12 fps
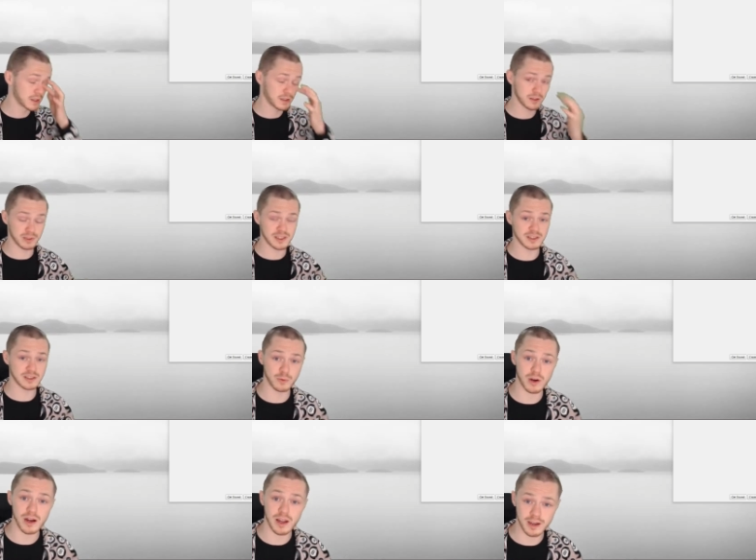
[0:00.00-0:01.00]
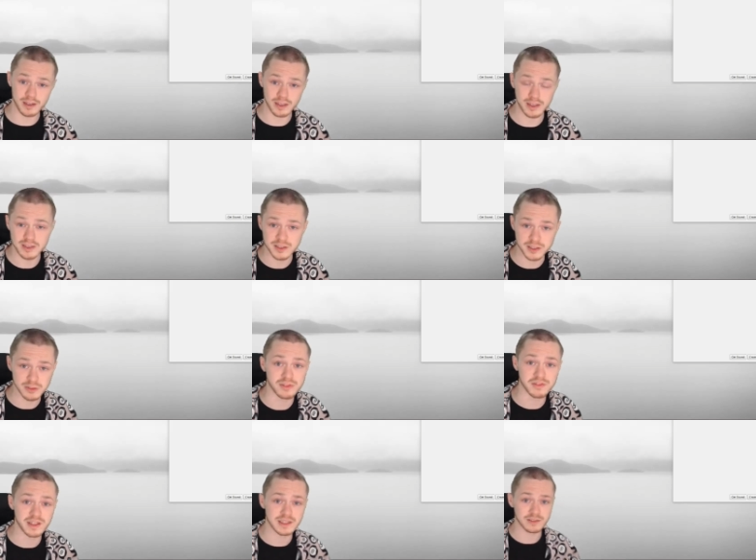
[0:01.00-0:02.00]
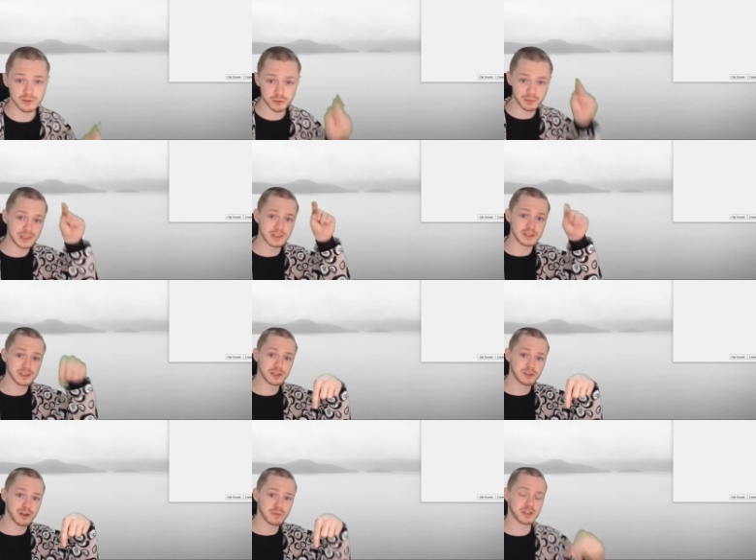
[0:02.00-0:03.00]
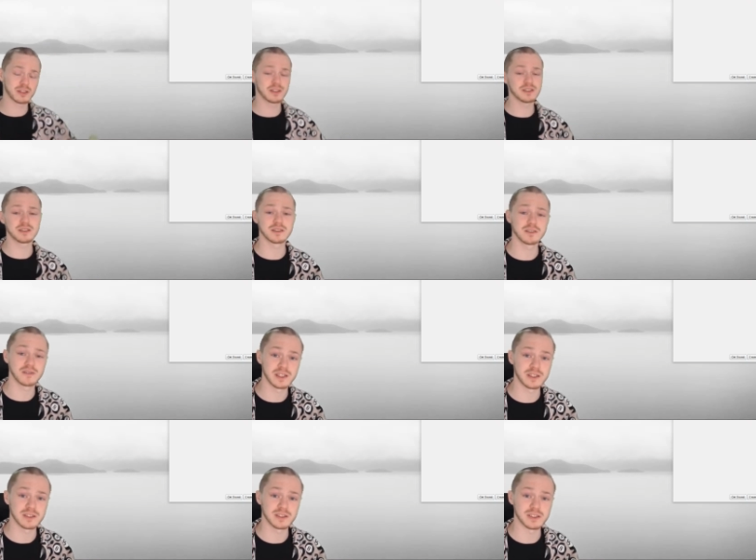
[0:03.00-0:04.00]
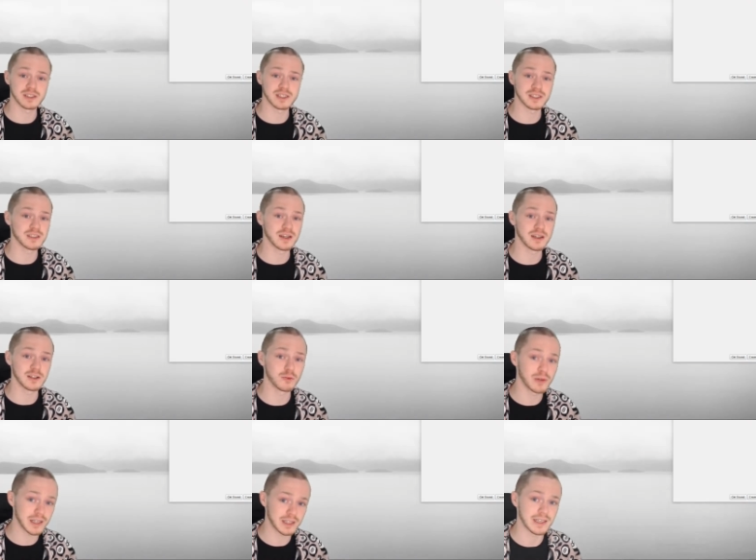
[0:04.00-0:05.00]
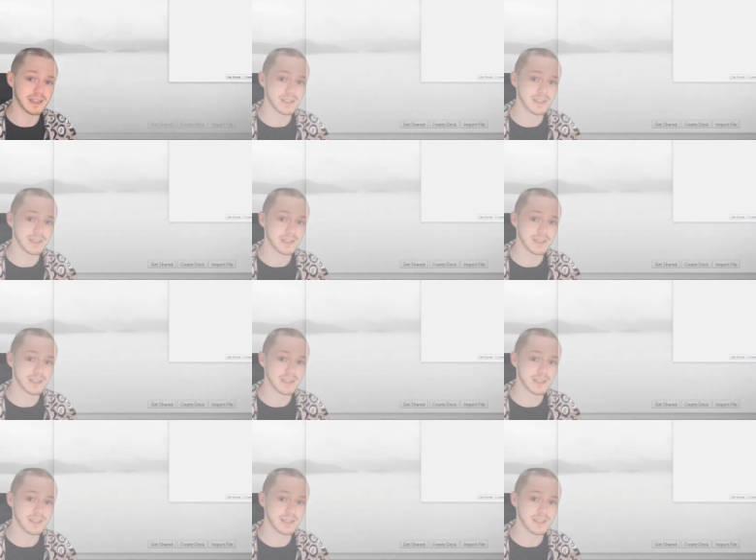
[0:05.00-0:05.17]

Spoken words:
The reasons why Anki is so effective will be in the description. This is a video to just get started quickly.